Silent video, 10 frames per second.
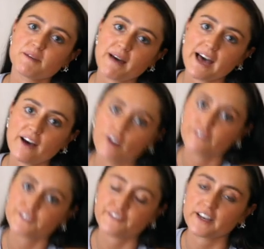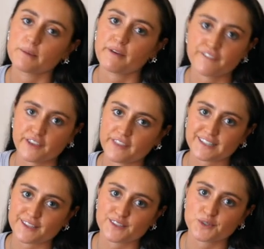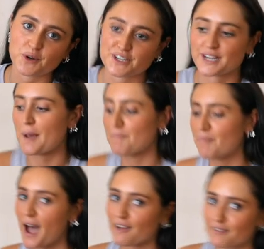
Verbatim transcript: Me and Matt are off to film a few things at the squash club, but